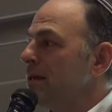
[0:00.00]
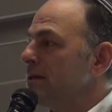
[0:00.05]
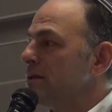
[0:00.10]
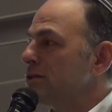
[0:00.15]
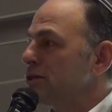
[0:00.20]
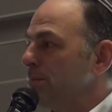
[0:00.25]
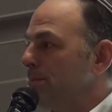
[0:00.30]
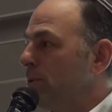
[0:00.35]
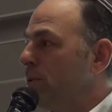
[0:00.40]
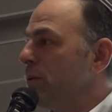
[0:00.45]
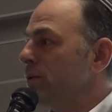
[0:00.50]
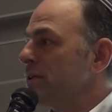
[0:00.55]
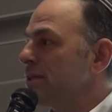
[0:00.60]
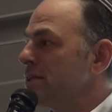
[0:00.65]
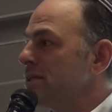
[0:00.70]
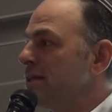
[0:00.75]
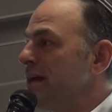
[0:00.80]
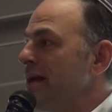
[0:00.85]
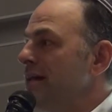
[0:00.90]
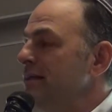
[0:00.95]
support the
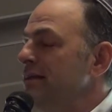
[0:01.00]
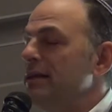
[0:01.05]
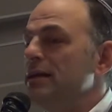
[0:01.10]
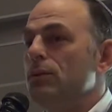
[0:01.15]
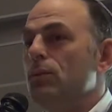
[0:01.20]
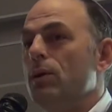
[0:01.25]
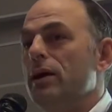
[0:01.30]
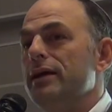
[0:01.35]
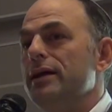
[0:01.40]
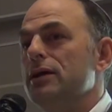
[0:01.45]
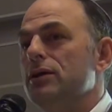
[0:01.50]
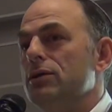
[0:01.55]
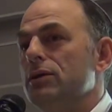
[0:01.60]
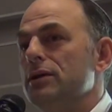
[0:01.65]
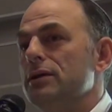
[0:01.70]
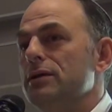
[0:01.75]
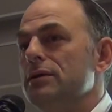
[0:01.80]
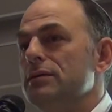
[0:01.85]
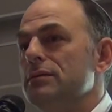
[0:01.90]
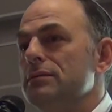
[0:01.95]
state in any way he
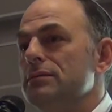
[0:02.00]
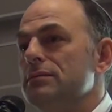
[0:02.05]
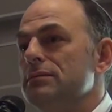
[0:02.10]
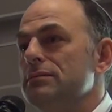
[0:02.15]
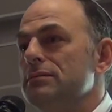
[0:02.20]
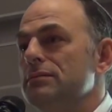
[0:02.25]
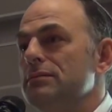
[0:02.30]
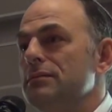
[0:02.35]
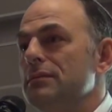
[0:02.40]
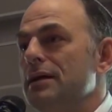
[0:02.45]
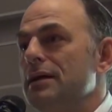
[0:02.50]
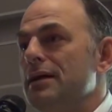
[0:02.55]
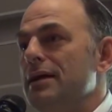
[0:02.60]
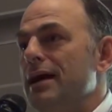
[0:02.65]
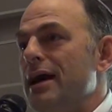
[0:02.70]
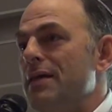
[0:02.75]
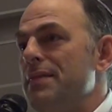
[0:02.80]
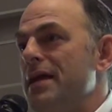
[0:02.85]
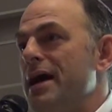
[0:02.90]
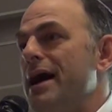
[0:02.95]
could.
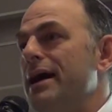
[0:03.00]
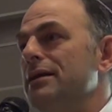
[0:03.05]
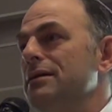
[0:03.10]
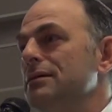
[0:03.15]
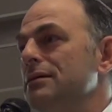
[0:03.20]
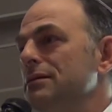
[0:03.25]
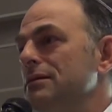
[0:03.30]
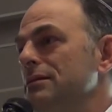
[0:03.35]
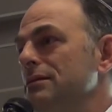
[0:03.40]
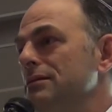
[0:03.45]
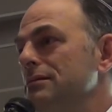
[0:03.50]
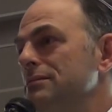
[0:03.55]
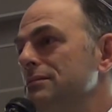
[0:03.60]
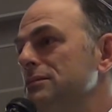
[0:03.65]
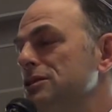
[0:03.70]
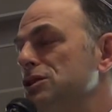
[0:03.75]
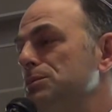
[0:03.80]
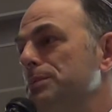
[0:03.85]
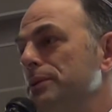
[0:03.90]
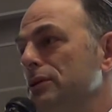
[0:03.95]
And that
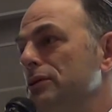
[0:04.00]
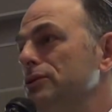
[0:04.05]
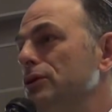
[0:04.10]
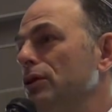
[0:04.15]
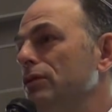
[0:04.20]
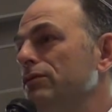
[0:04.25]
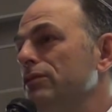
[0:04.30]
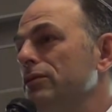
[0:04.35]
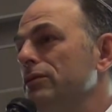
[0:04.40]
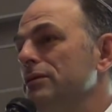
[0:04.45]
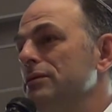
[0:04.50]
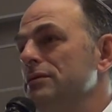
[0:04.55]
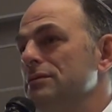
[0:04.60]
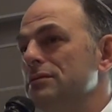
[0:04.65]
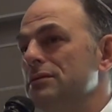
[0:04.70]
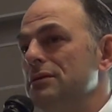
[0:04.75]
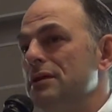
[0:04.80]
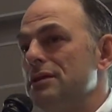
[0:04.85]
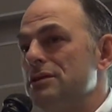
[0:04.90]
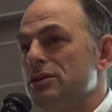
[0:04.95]
spilled over
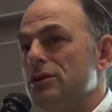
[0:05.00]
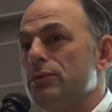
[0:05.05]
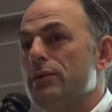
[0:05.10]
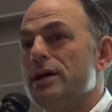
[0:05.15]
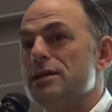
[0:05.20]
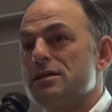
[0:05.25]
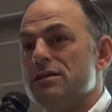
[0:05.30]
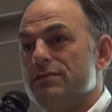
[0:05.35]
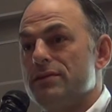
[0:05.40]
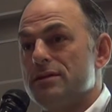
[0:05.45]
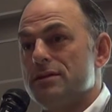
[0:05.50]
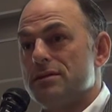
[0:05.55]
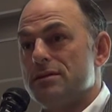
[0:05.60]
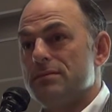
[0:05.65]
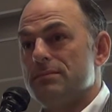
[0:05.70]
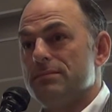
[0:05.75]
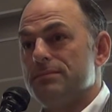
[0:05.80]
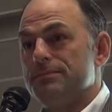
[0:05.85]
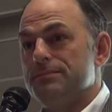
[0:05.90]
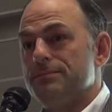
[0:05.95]
into the rest of
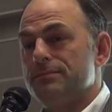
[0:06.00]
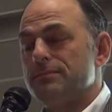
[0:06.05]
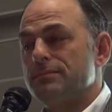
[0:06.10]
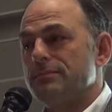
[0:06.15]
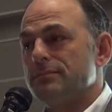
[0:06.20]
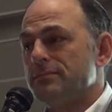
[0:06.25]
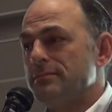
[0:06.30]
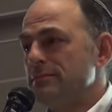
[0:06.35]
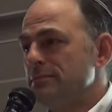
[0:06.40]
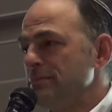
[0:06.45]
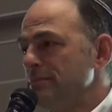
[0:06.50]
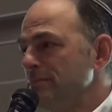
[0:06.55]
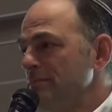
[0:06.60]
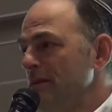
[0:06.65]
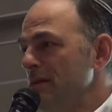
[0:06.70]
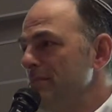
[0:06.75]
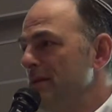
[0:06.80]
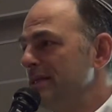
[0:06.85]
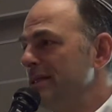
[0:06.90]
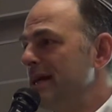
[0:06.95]
us.
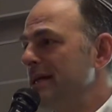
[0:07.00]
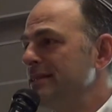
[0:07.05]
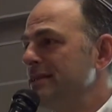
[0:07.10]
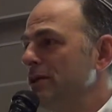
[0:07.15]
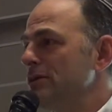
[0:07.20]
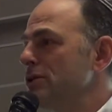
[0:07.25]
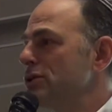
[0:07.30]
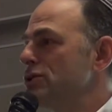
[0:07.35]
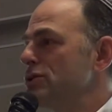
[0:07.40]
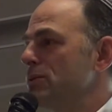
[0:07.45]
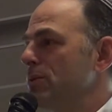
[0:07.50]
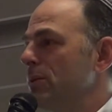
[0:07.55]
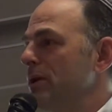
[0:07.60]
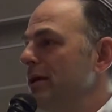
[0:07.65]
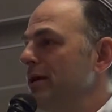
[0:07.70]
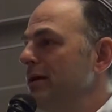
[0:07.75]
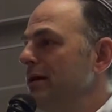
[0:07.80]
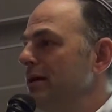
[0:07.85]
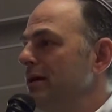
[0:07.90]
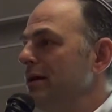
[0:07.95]
My dad tells a story.
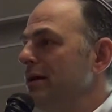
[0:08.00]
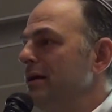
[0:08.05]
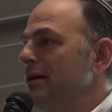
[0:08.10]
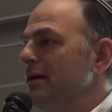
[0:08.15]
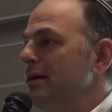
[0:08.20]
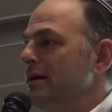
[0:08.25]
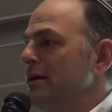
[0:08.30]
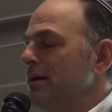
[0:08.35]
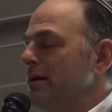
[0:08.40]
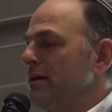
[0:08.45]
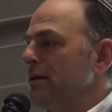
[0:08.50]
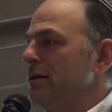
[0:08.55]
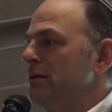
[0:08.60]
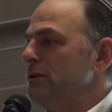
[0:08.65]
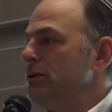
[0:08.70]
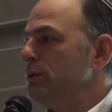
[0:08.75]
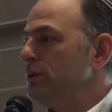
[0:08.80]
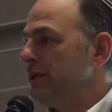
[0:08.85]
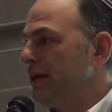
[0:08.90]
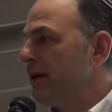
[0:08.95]

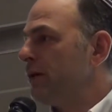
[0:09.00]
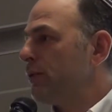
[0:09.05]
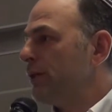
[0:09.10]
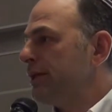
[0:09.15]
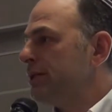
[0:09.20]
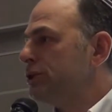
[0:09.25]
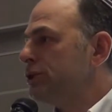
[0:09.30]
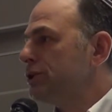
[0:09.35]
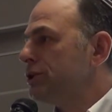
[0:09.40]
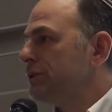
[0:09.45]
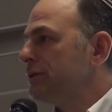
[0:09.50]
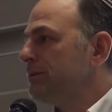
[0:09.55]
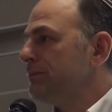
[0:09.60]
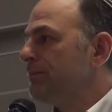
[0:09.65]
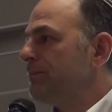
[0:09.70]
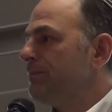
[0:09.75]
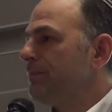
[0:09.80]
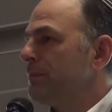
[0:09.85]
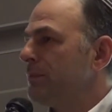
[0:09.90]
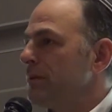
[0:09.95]
Newt Gingrich,
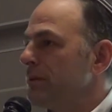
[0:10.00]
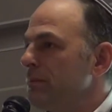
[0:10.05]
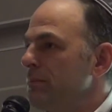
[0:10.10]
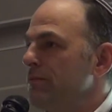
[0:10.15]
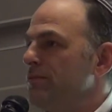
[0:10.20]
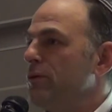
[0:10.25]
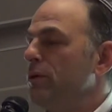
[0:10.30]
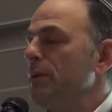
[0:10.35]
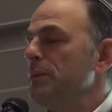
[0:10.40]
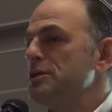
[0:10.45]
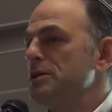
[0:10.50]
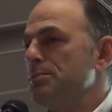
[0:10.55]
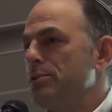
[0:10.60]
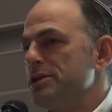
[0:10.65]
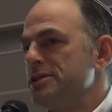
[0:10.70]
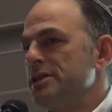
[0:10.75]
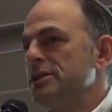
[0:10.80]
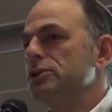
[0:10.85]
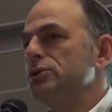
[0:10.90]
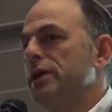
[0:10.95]
before he was a
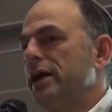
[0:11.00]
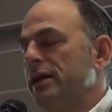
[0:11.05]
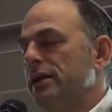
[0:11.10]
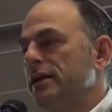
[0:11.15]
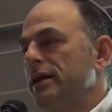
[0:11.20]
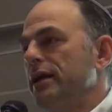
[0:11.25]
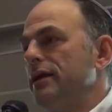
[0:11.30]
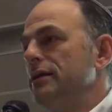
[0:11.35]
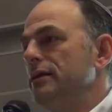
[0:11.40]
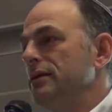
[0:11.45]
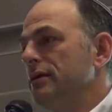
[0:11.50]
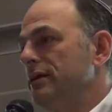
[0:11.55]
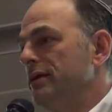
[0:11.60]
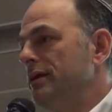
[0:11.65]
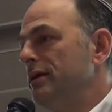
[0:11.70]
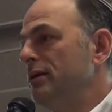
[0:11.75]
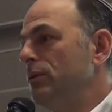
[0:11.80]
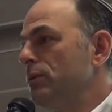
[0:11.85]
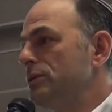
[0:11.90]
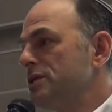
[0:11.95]
presidential candidate,
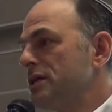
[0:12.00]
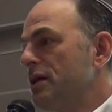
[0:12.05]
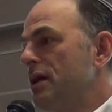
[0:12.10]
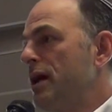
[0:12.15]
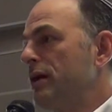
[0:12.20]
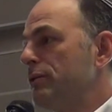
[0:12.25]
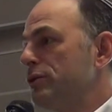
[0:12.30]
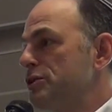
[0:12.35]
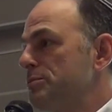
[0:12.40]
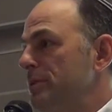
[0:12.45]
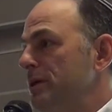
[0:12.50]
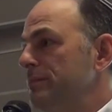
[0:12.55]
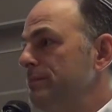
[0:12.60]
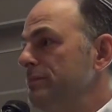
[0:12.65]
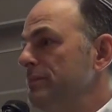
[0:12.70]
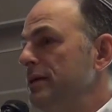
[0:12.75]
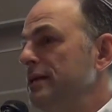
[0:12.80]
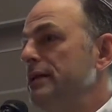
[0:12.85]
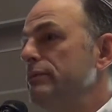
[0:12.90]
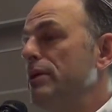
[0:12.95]
he was a congressman,
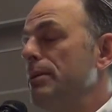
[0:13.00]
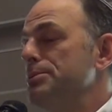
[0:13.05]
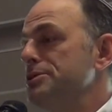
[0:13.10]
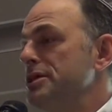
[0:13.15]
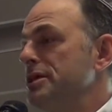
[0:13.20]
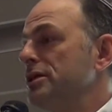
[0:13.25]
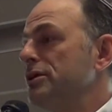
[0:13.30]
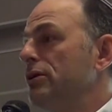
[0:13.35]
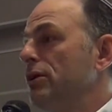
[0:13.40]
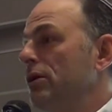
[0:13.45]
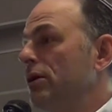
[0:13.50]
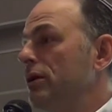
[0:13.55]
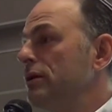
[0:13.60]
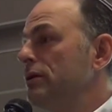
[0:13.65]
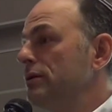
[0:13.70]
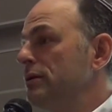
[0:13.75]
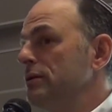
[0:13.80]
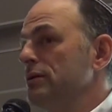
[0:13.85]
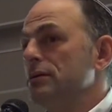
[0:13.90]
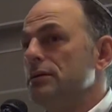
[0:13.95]
and he represented
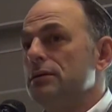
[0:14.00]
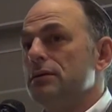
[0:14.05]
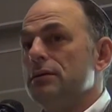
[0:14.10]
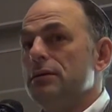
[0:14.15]
our